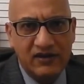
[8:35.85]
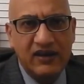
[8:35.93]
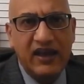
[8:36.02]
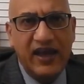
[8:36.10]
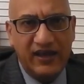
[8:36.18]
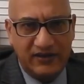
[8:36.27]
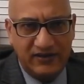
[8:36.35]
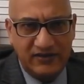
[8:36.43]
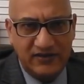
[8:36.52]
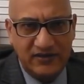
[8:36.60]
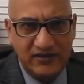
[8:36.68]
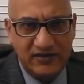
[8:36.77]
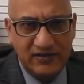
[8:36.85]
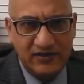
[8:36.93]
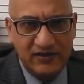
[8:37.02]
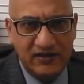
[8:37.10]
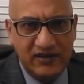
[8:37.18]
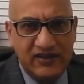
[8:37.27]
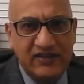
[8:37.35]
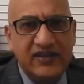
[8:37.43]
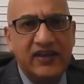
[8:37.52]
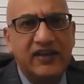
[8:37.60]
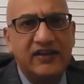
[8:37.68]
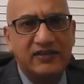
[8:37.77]
and
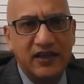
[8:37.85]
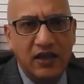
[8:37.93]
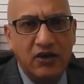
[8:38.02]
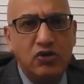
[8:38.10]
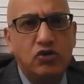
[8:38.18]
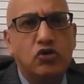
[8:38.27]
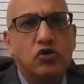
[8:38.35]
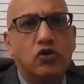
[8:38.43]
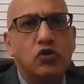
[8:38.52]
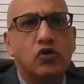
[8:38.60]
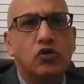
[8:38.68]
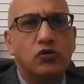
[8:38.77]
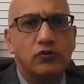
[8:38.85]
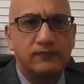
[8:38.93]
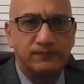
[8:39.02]
there is no